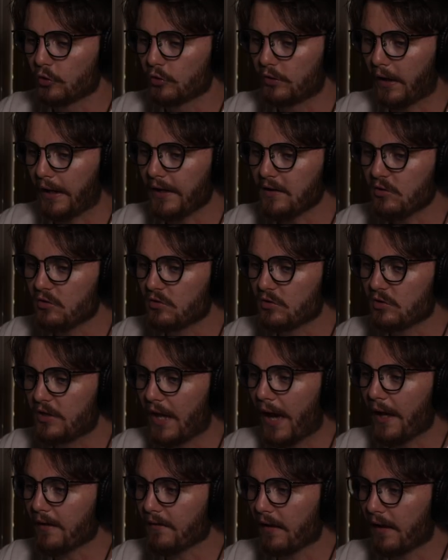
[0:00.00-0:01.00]
Dude,
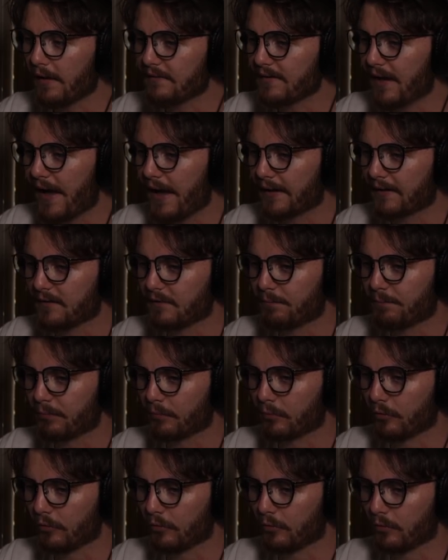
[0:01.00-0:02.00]
that attack is
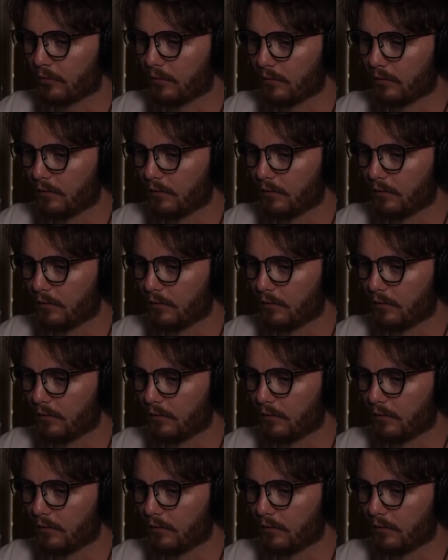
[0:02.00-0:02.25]
brutal.